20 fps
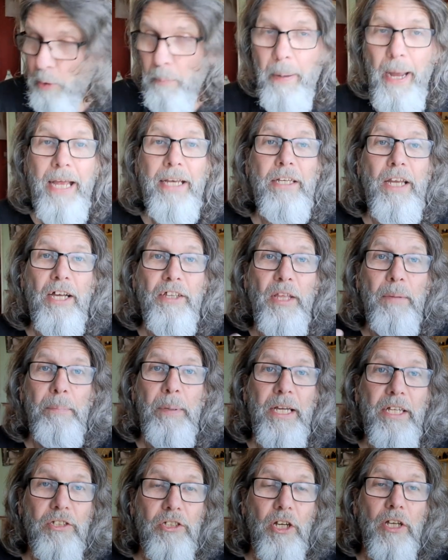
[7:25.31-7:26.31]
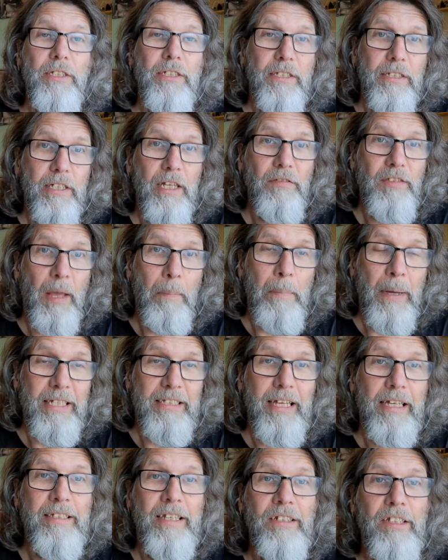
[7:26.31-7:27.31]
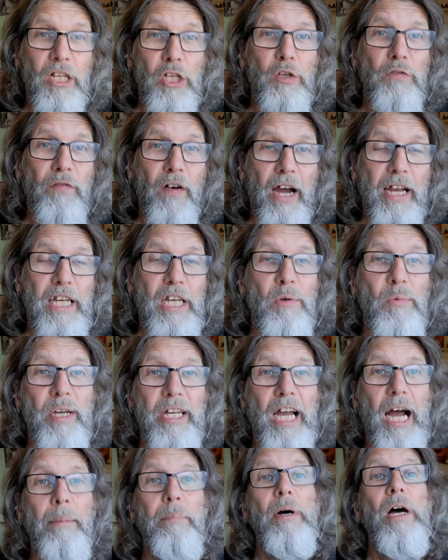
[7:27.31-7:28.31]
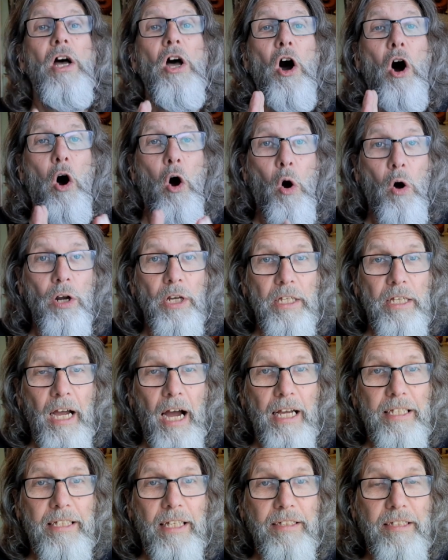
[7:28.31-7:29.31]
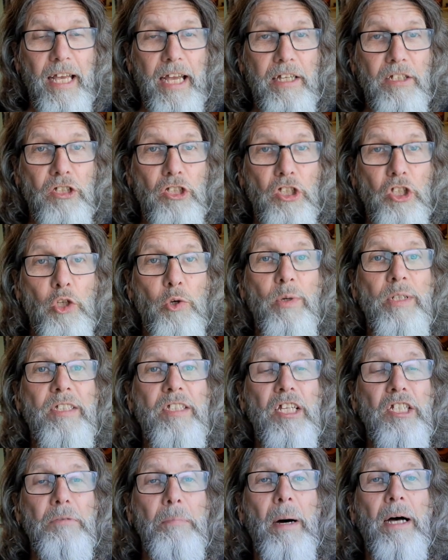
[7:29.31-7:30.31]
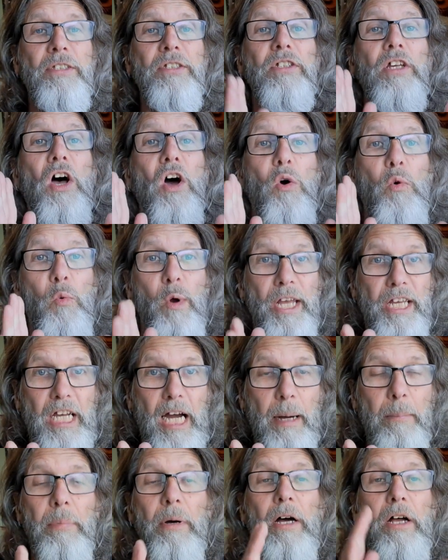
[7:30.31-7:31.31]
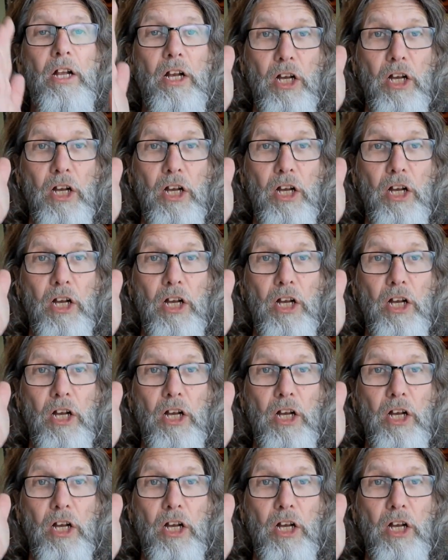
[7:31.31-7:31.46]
you paint nicer pictures, if that makes sense, until you finally wake up. All the guides are saying to you is this month, wake up.